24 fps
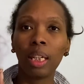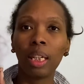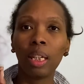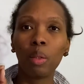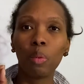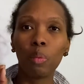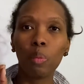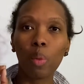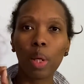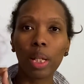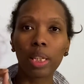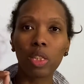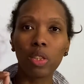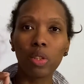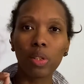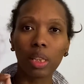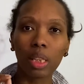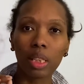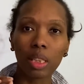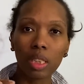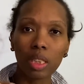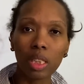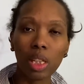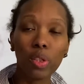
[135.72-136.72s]
when you
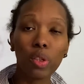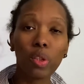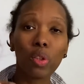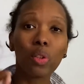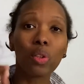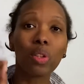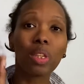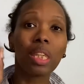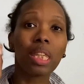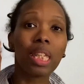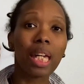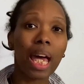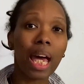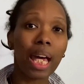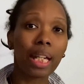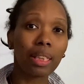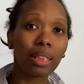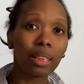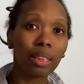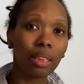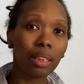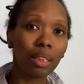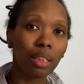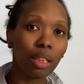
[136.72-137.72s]
consider that
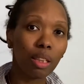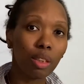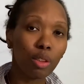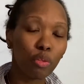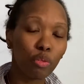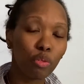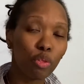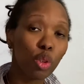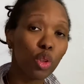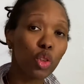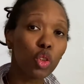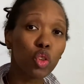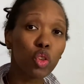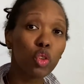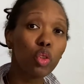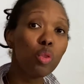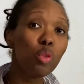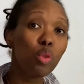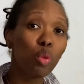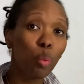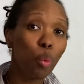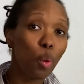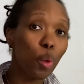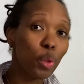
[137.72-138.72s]
the first
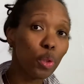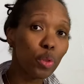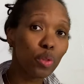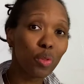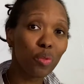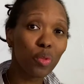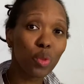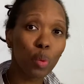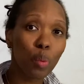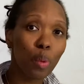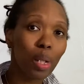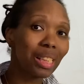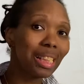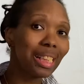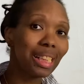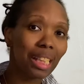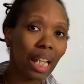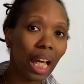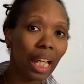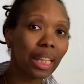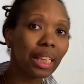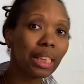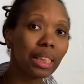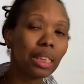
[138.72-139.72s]
2 quarters of
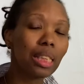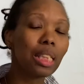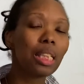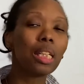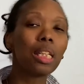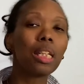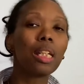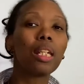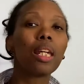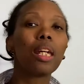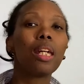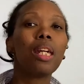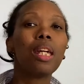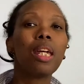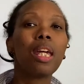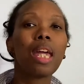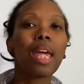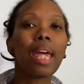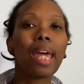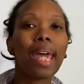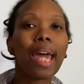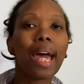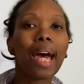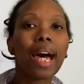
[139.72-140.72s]
2019
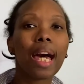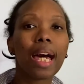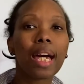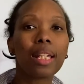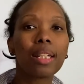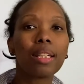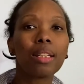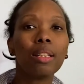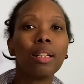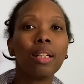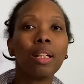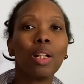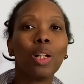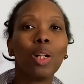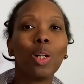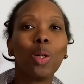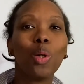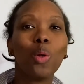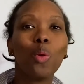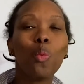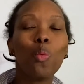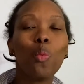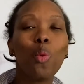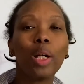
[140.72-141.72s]
had
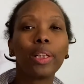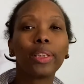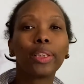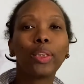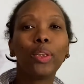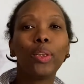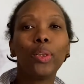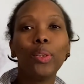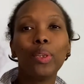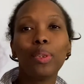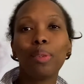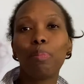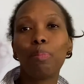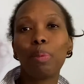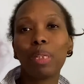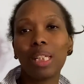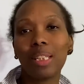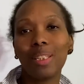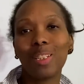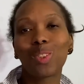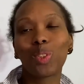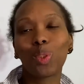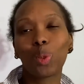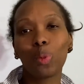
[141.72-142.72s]
what could be
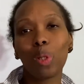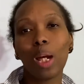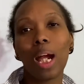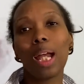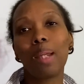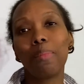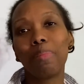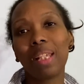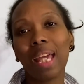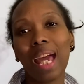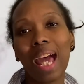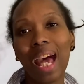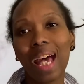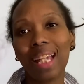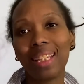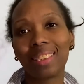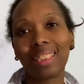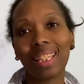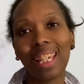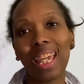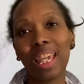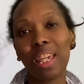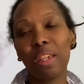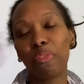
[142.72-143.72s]
described
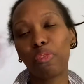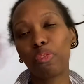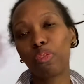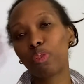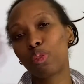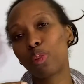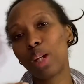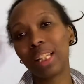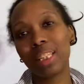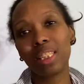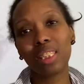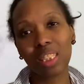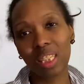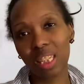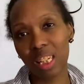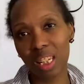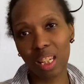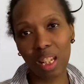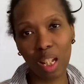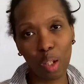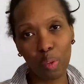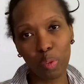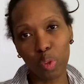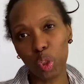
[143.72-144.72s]
as a
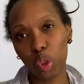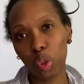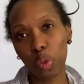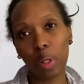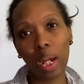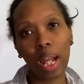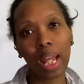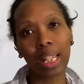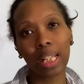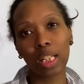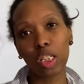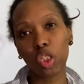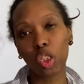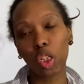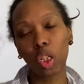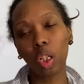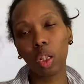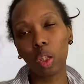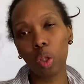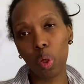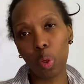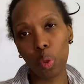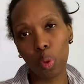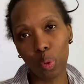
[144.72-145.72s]
frenzy of trying to
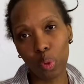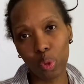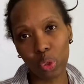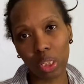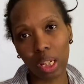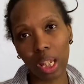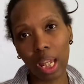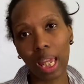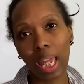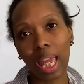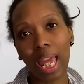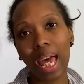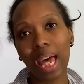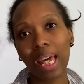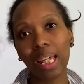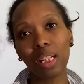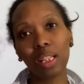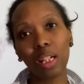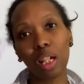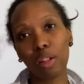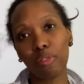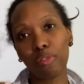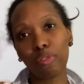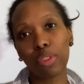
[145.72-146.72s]
close ahead
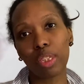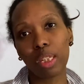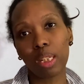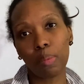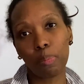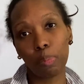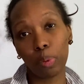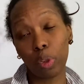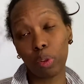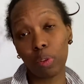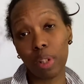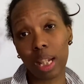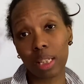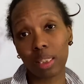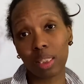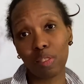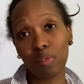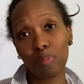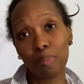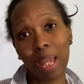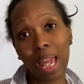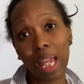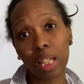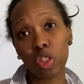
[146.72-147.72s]
of the
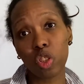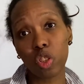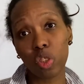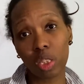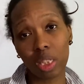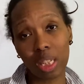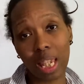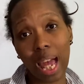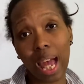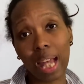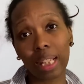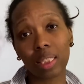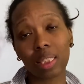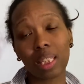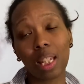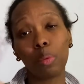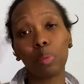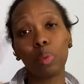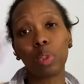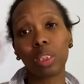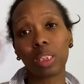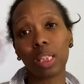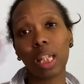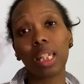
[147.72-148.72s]
progressive mansion tax that
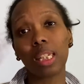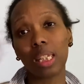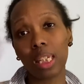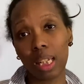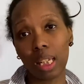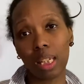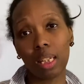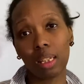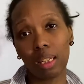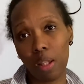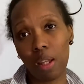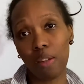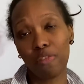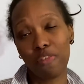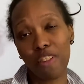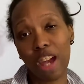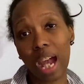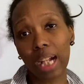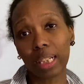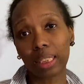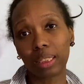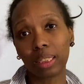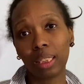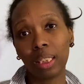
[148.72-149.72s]
was taking
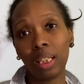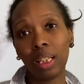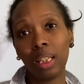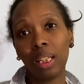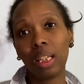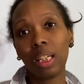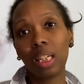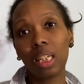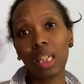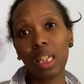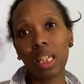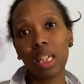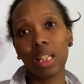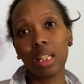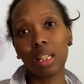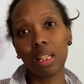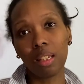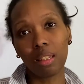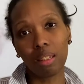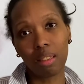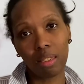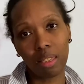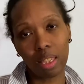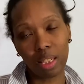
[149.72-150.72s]
effect
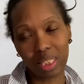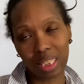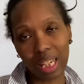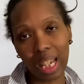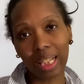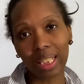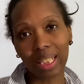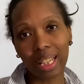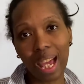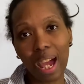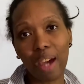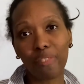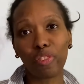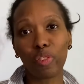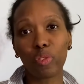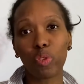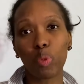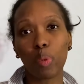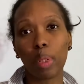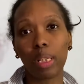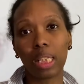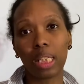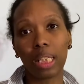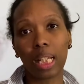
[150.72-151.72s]
in the second half of
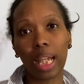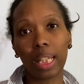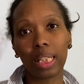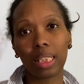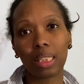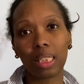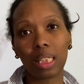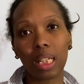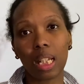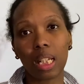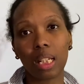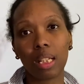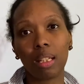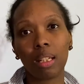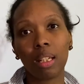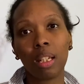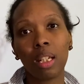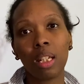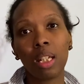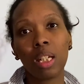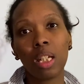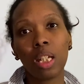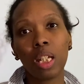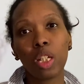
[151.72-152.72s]
2019.
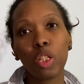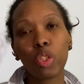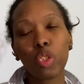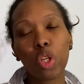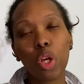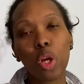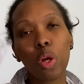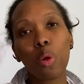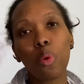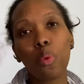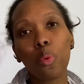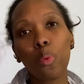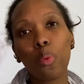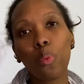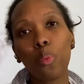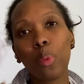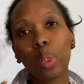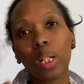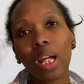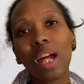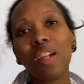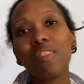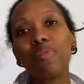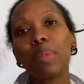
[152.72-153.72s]
So
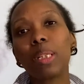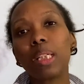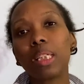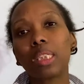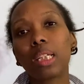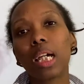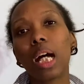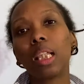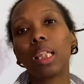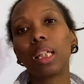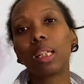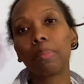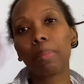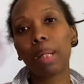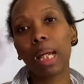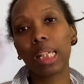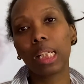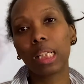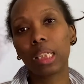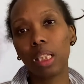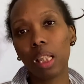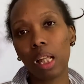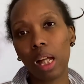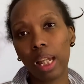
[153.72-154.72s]
what I've been telling my
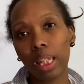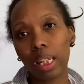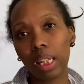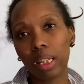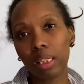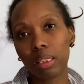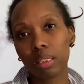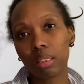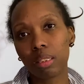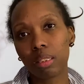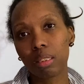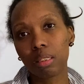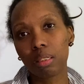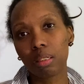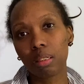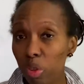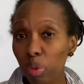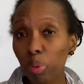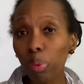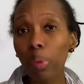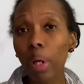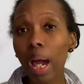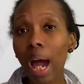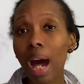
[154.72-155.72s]
clients
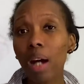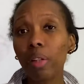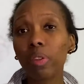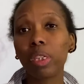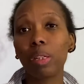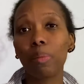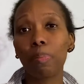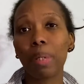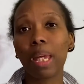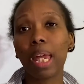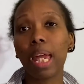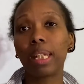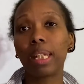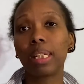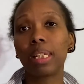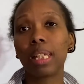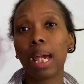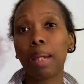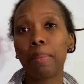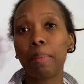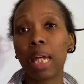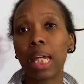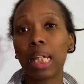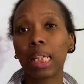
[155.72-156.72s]
throughout the
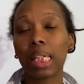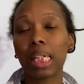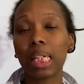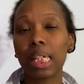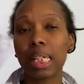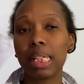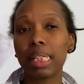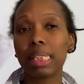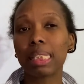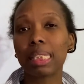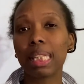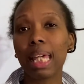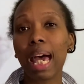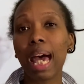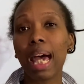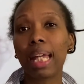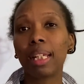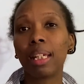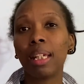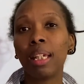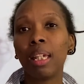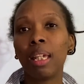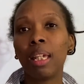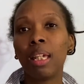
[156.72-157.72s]
pandemic is
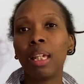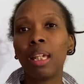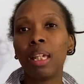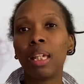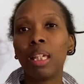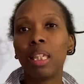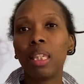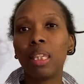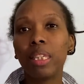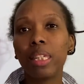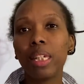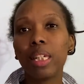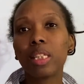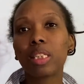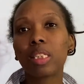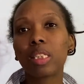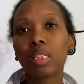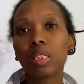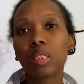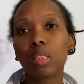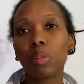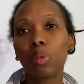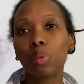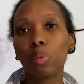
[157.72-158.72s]
that
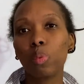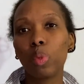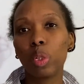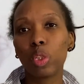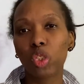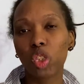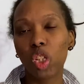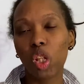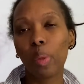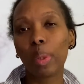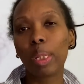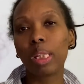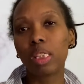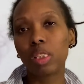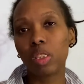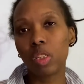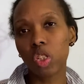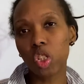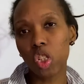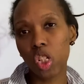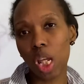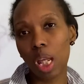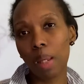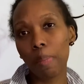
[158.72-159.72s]
this was going to
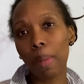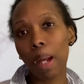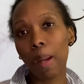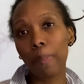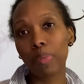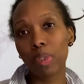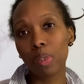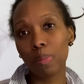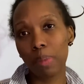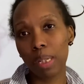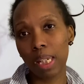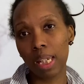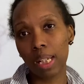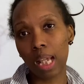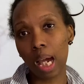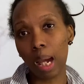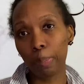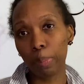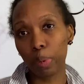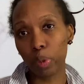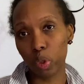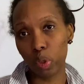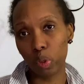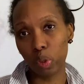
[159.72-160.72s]
shape up to be an
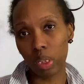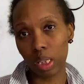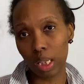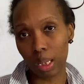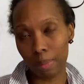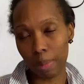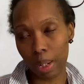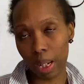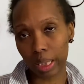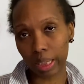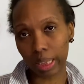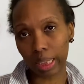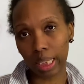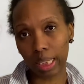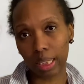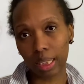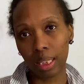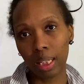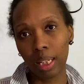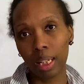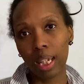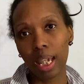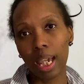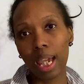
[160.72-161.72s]
opportunity market.
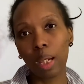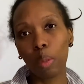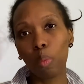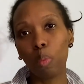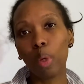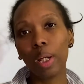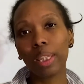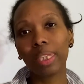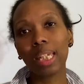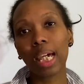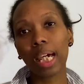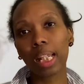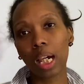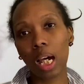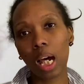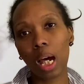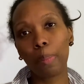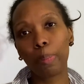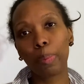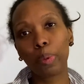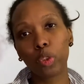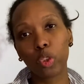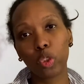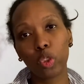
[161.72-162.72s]
And what that
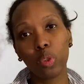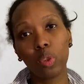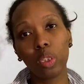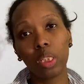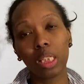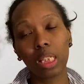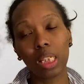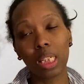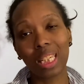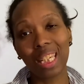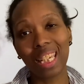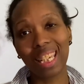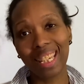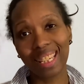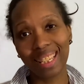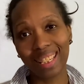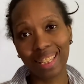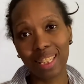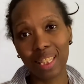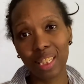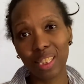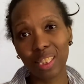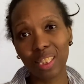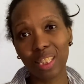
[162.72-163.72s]
opportunity
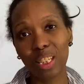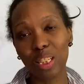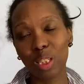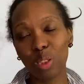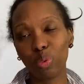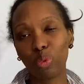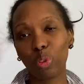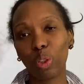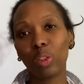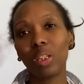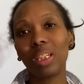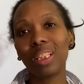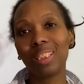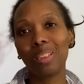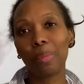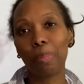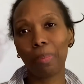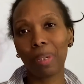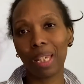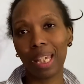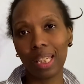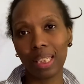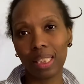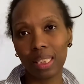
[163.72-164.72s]
is very
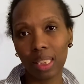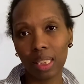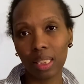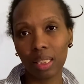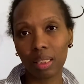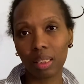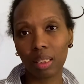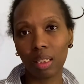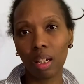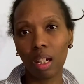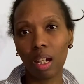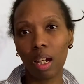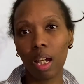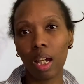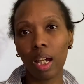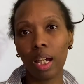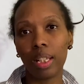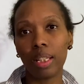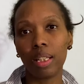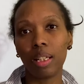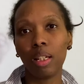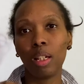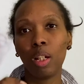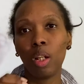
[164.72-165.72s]
dependent
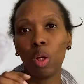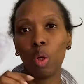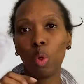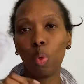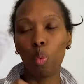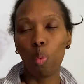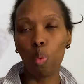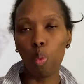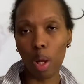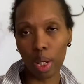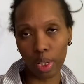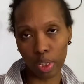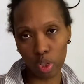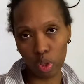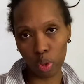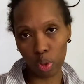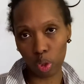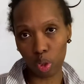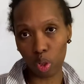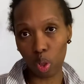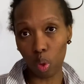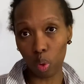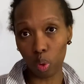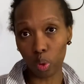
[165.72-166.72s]
on what your
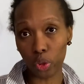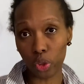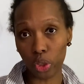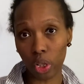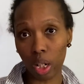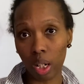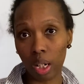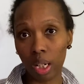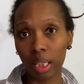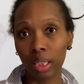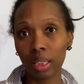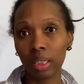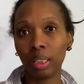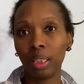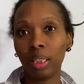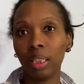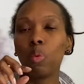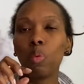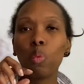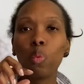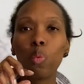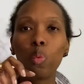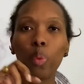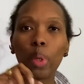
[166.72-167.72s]
goals are,
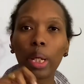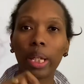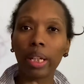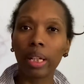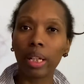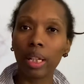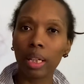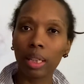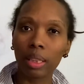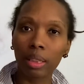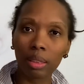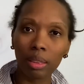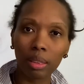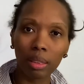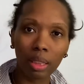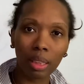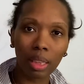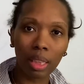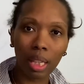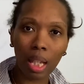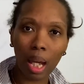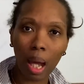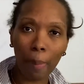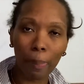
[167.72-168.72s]
where
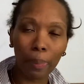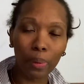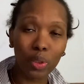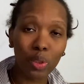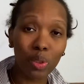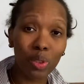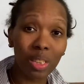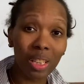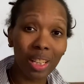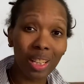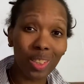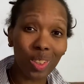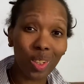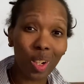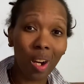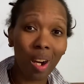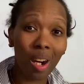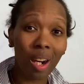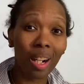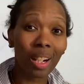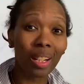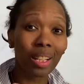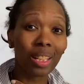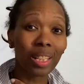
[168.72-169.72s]
the opportunities
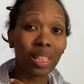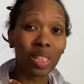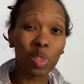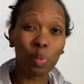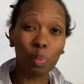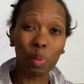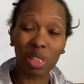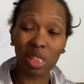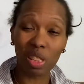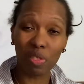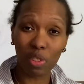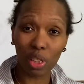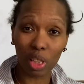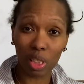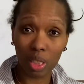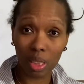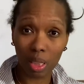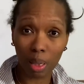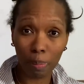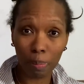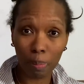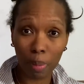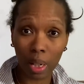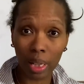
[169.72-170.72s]
are in specific
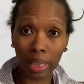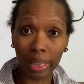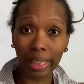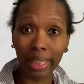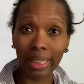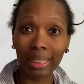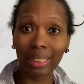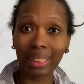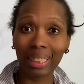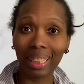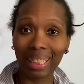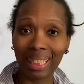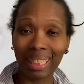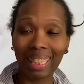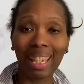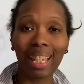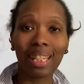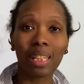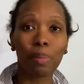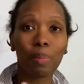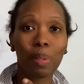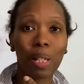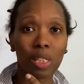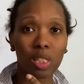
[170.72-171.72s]
submarkets.
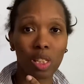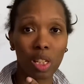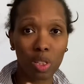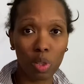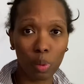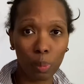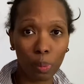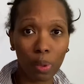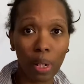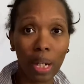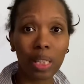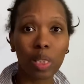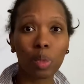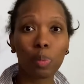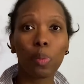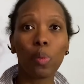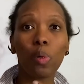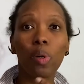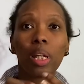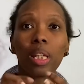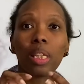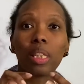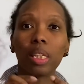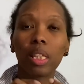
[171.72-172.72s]
Again, depends on your price
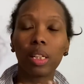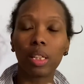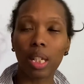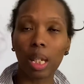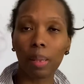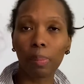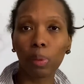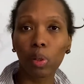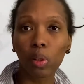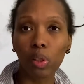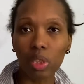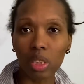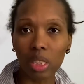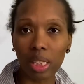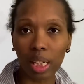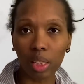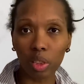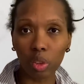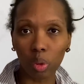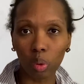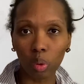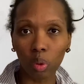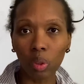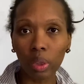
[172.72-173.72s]
point, the neighborhoods that
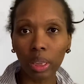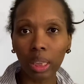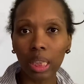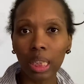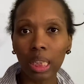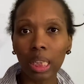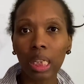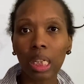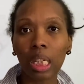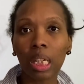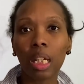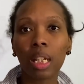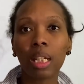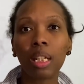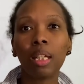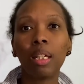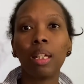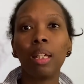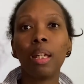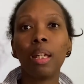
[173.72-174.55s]
you're looking in,